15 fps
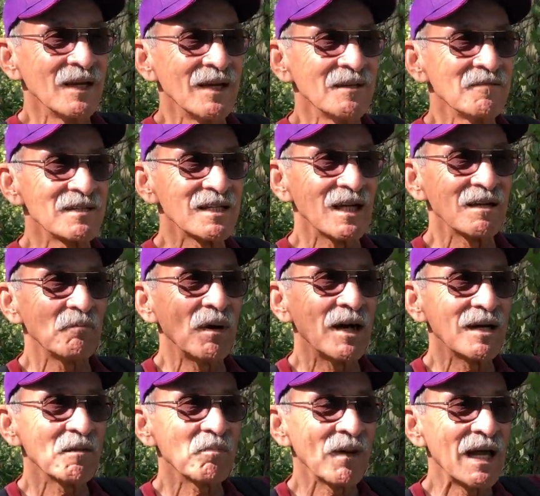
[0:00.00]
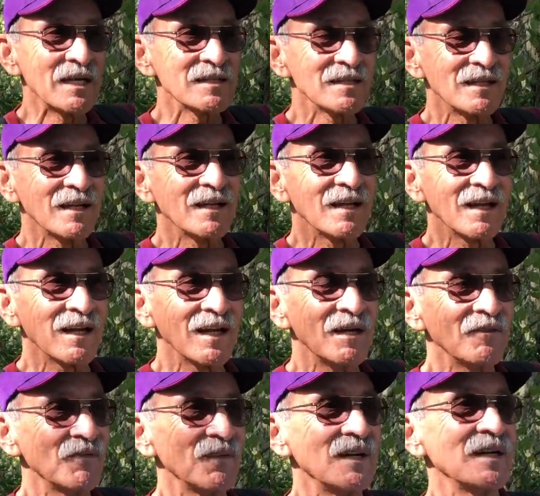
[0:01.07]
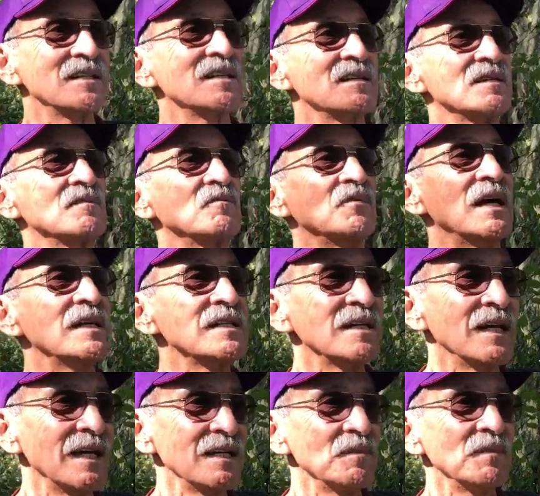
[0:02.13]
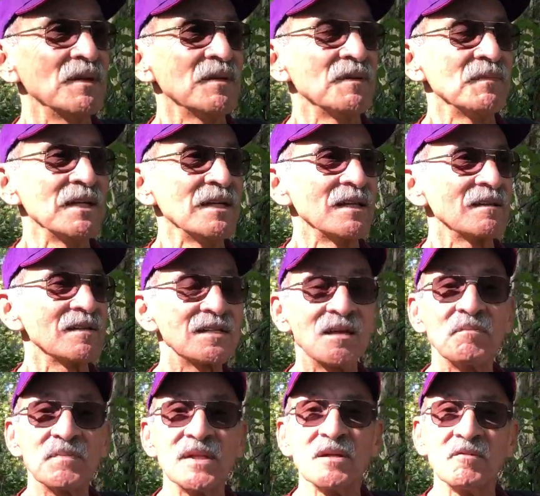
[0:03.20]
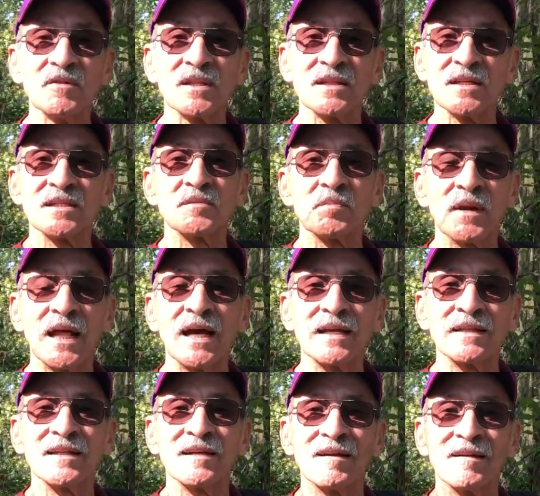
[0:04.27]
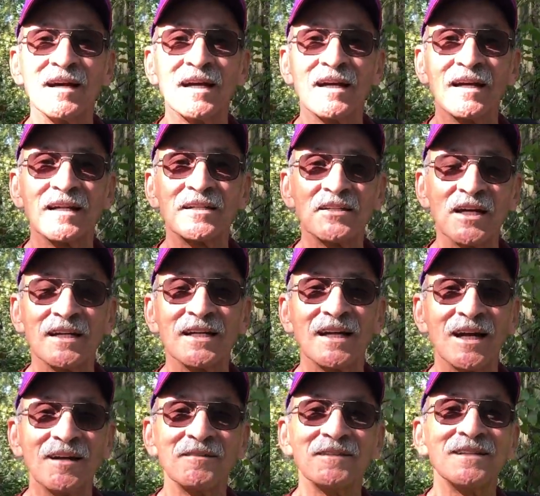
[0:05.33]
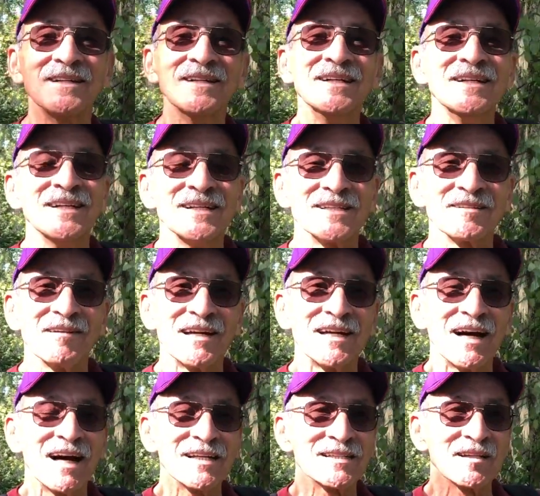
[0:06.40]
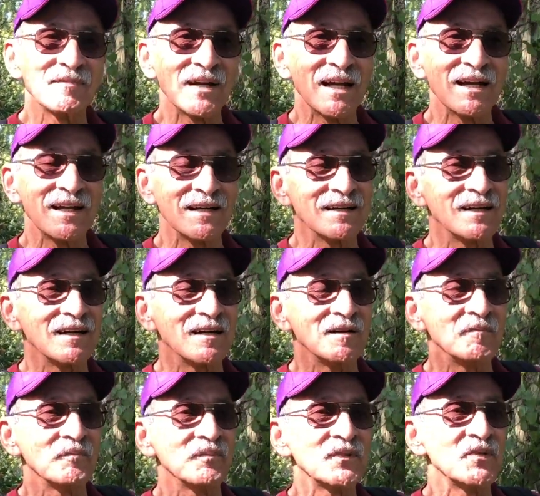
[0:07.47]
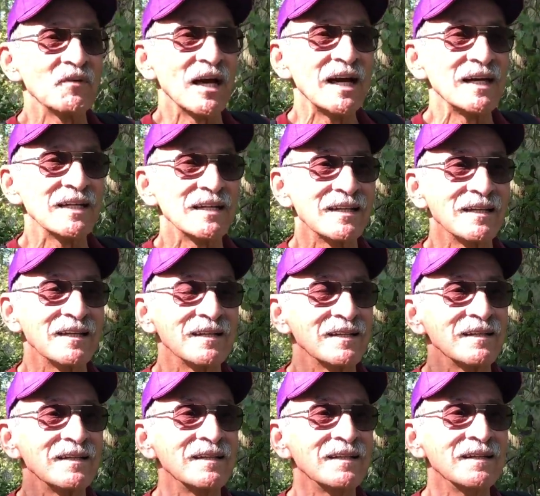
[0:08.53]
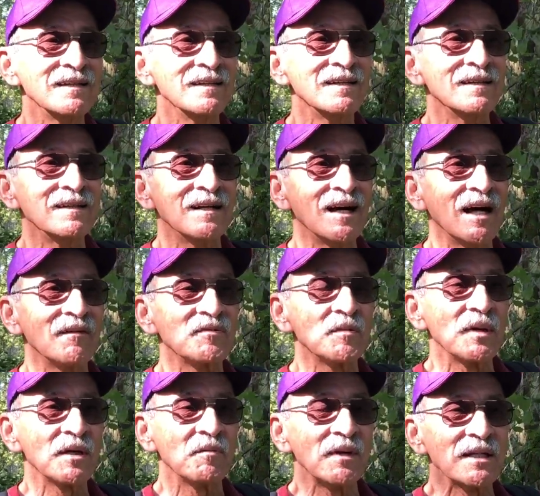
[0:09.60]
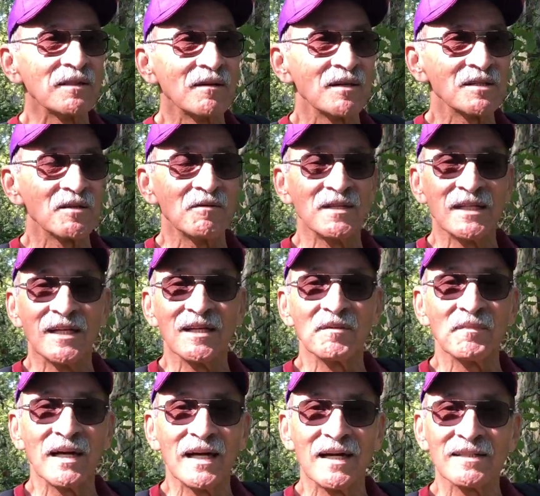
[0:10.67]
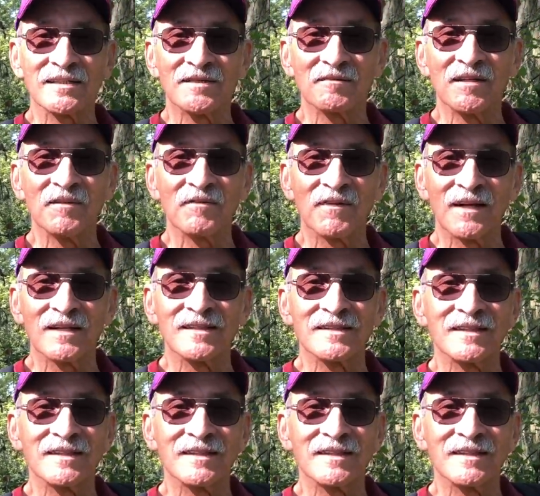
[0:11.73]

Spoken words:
it was like potted plants in the cliff, and it just resonated with me. There's something with this plant here. I got to check it out. So I got some, and I dried it, and after about a month or so, it healed my acid reflux.